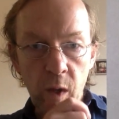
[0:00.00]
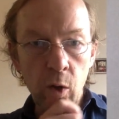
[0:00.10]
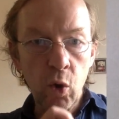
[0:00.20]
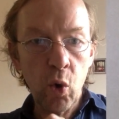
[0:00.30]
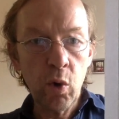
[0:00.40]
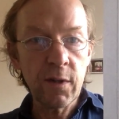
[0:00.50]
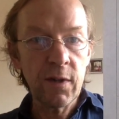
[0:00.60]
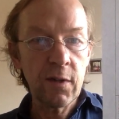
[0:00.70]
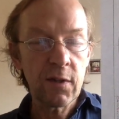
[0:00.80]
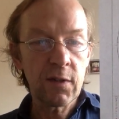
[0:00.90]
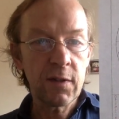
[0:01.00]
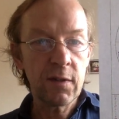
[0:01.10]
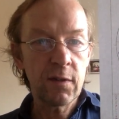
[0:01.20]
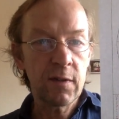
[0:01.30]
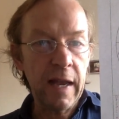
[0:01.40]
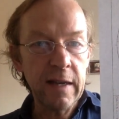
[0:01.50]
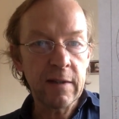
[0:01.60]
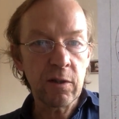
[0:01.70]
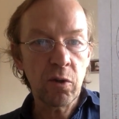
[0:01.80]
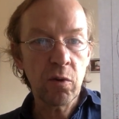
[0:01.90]
a good
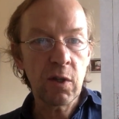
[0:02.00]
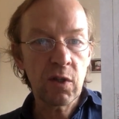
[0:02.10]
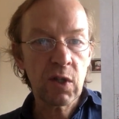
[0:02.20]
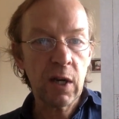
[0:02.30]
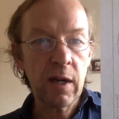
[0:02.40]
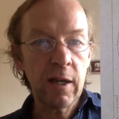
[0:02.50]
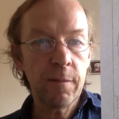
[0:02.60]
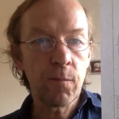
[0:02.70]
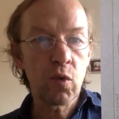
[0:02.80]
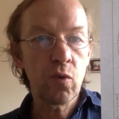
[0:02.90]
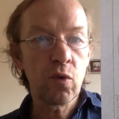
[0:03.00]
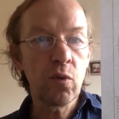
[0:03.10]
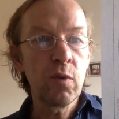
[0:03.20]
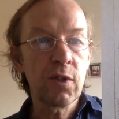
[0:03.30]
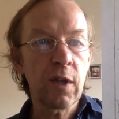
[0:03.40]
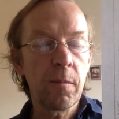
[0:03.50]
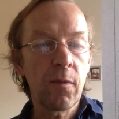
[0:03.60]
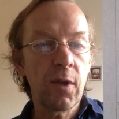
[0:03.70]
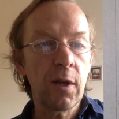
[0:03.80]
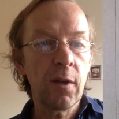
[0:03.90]
date, a good time to do
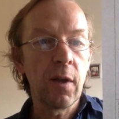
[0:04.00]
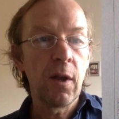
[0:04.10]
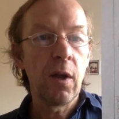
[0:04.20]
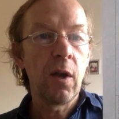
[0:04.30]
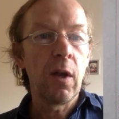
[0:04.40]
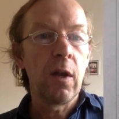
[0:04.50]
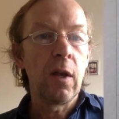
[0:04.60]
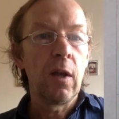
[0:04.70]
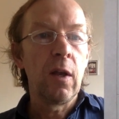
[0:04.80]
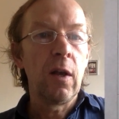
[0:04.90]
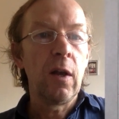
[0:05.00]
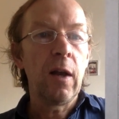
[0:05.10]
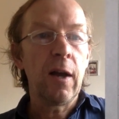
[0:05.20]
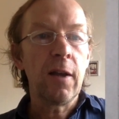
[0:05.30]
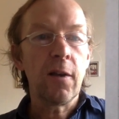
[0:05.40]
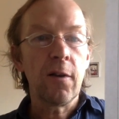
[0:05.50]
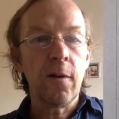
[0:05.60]
something like